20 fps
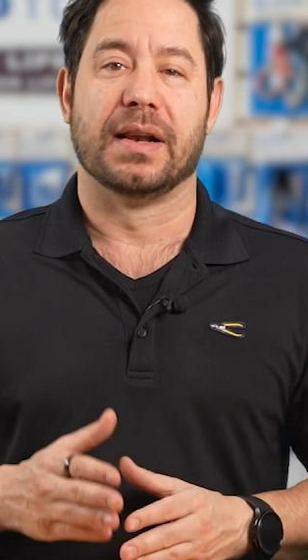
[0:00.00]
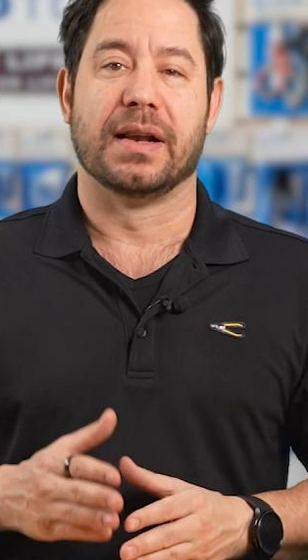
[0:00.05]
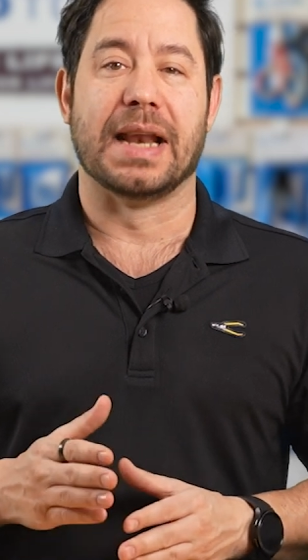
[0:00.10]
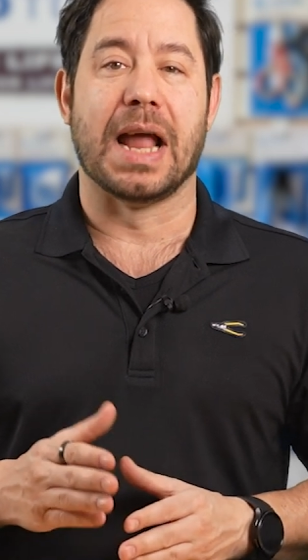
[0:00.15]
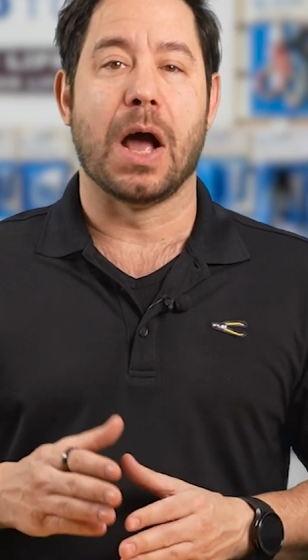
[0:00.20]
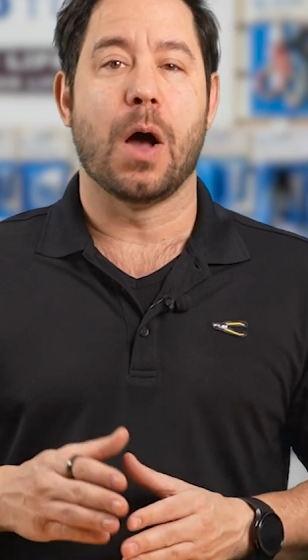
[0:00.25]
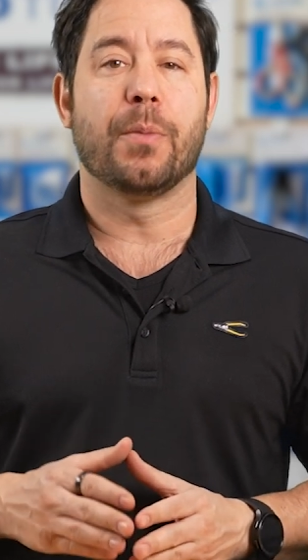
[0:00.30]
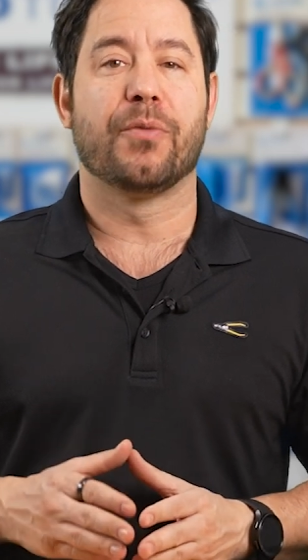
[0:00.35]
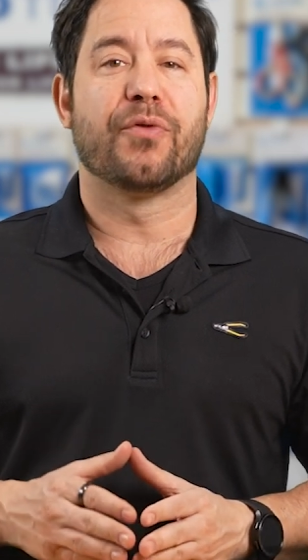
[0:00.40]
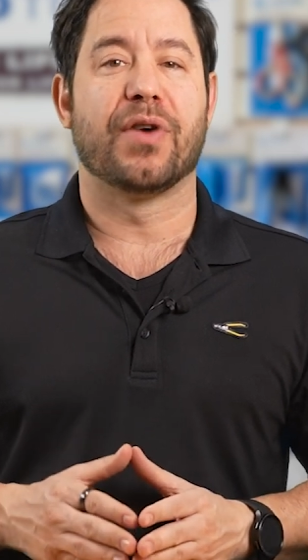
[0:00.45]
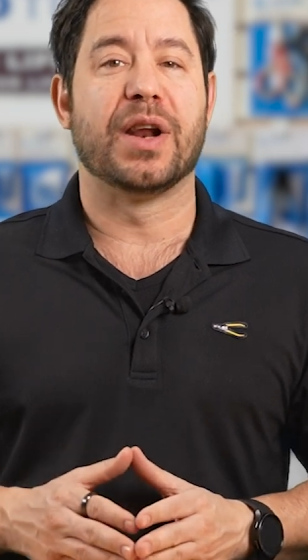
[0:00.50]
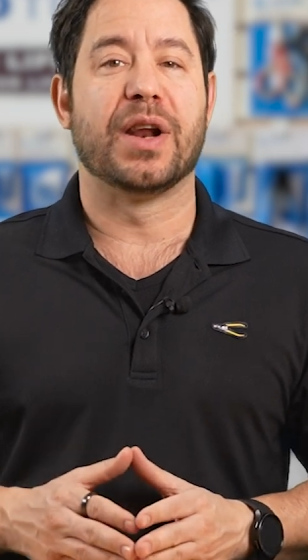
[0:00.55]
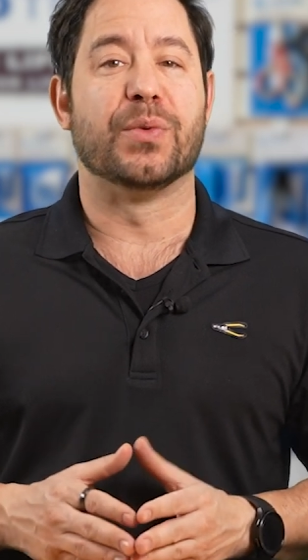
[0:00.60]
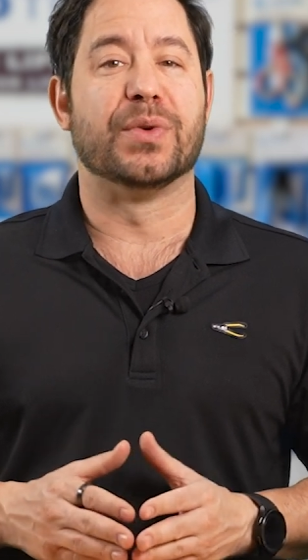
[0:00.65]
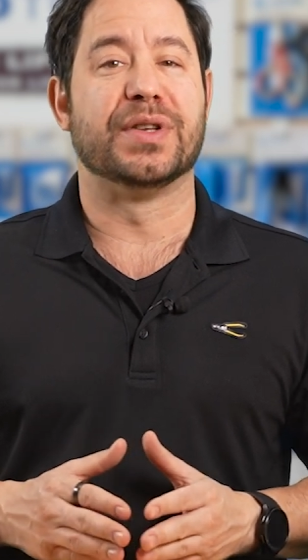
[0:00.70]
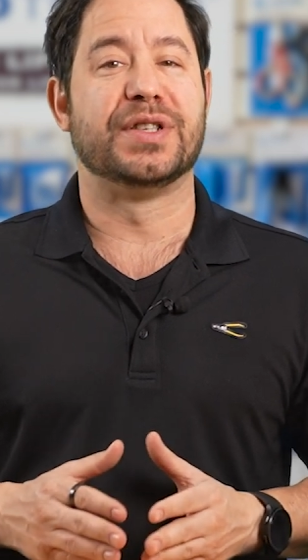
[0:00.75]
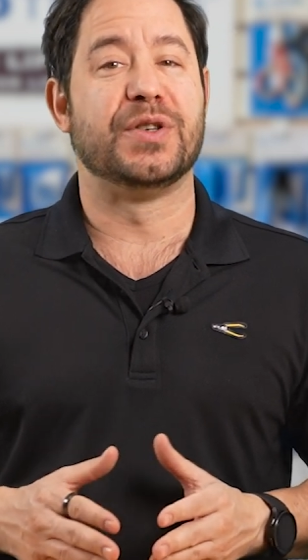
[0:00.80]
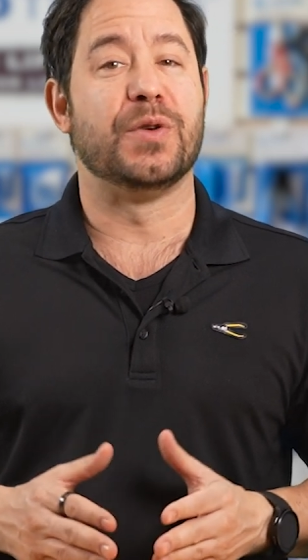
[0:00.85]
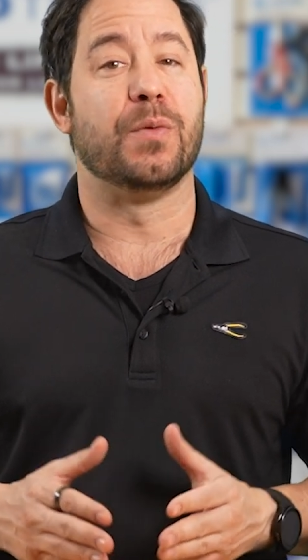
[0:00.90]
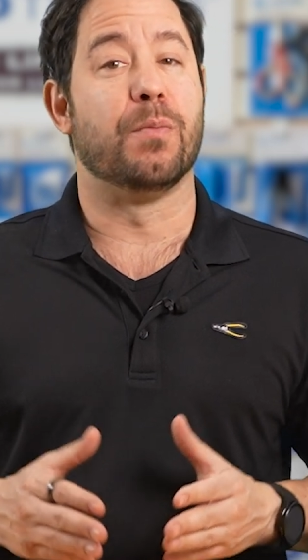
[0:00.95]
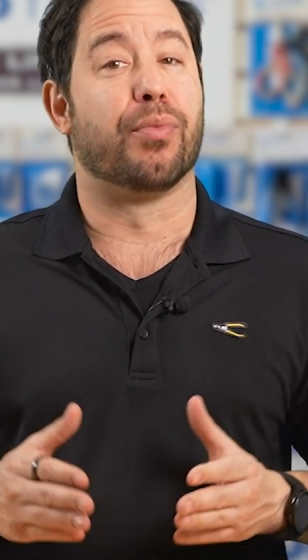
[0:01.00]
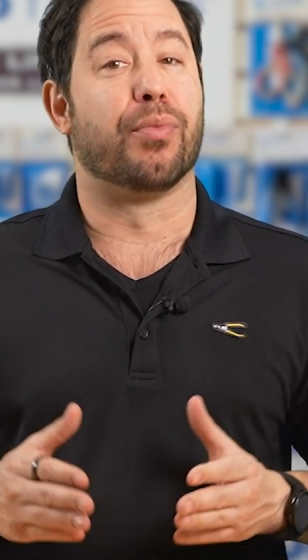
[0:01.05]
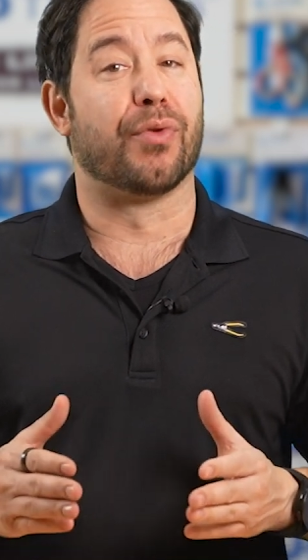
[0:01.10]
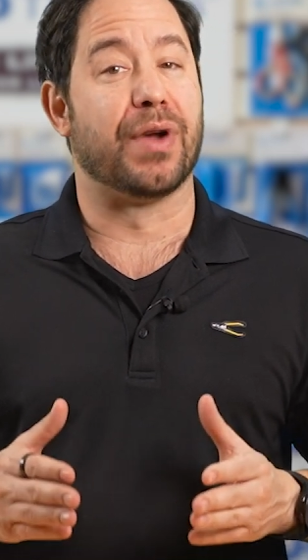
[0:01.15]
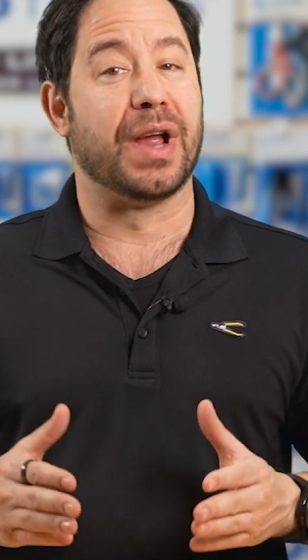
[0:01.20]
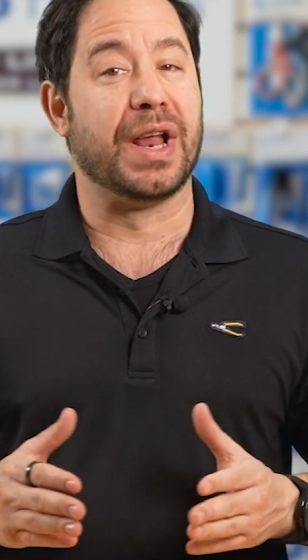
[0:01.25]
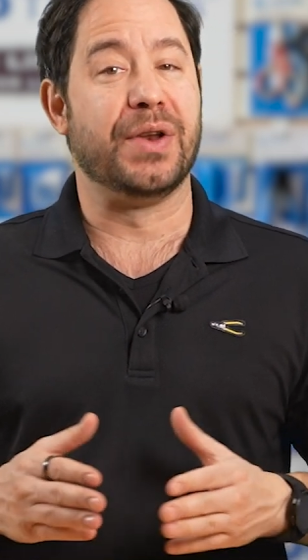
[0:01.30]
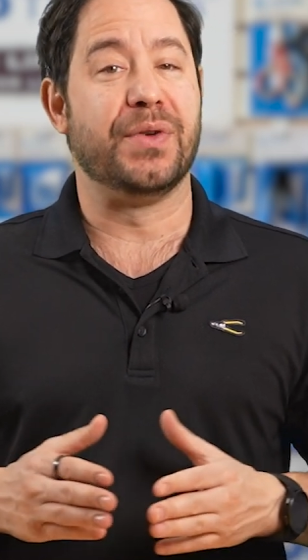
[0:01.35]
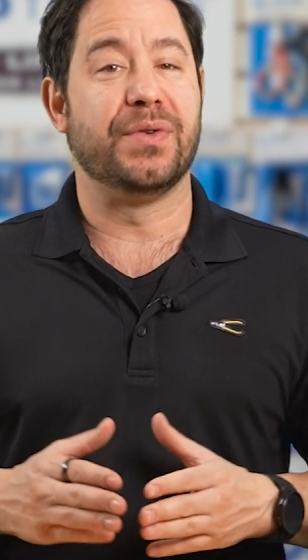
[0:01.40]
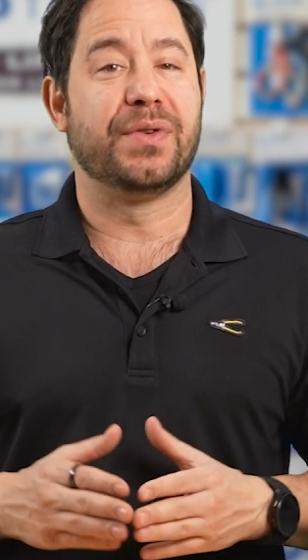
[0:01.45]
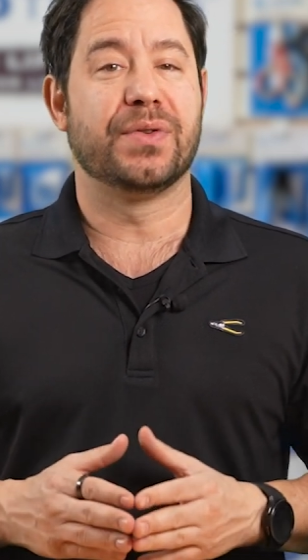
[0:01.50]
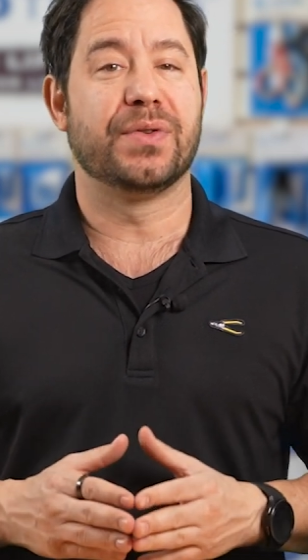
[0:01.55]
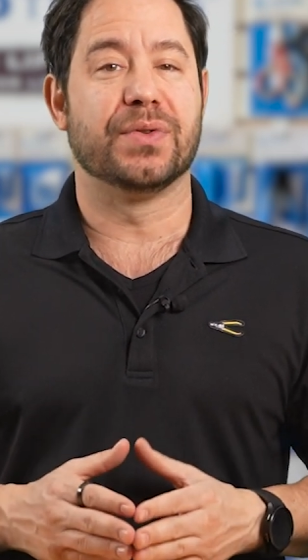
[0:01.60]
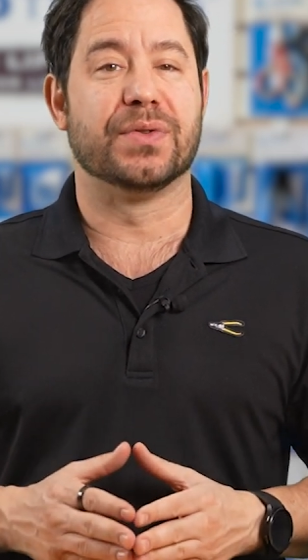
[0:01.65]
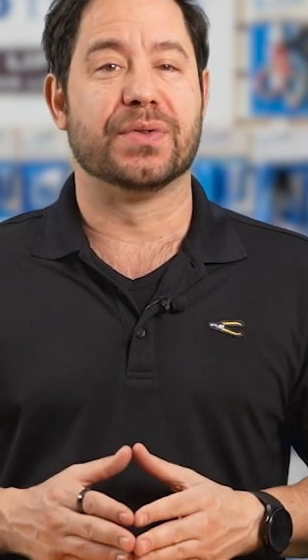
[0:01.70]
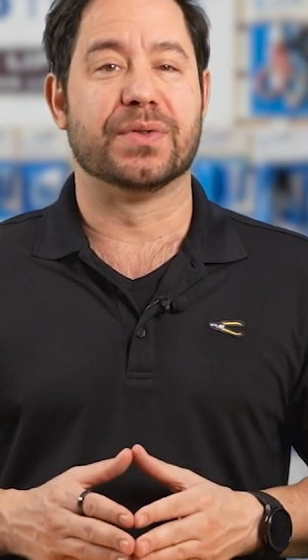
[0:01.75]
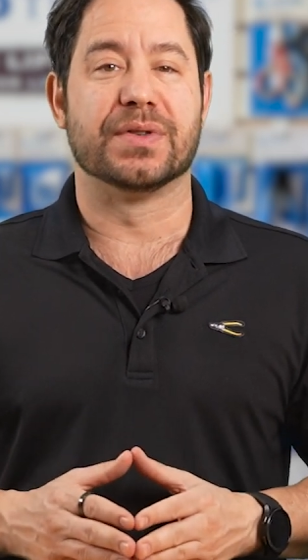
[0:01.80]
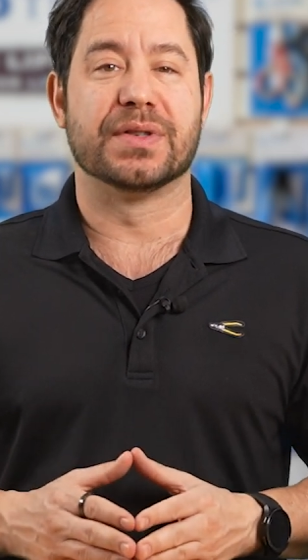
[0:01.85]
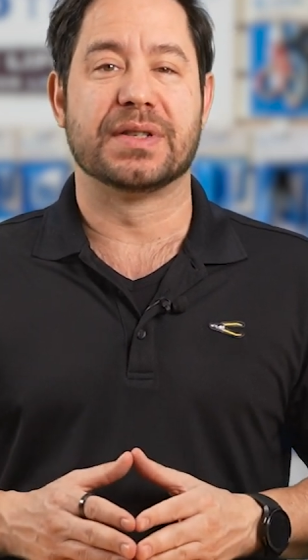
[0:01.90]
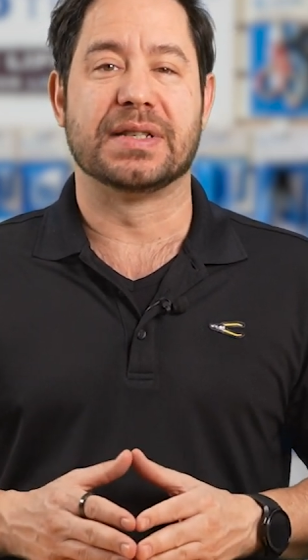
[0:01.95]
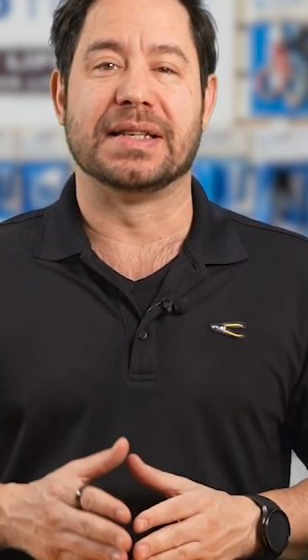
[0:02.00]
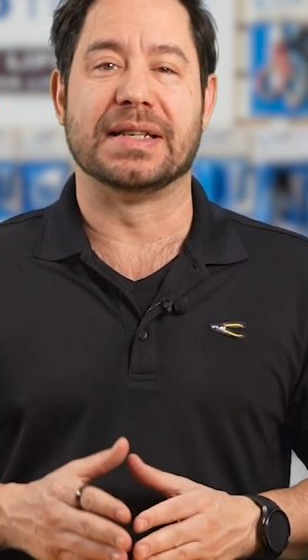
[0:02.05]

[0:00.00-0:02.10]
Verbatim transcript: now upgraded with two brand new tools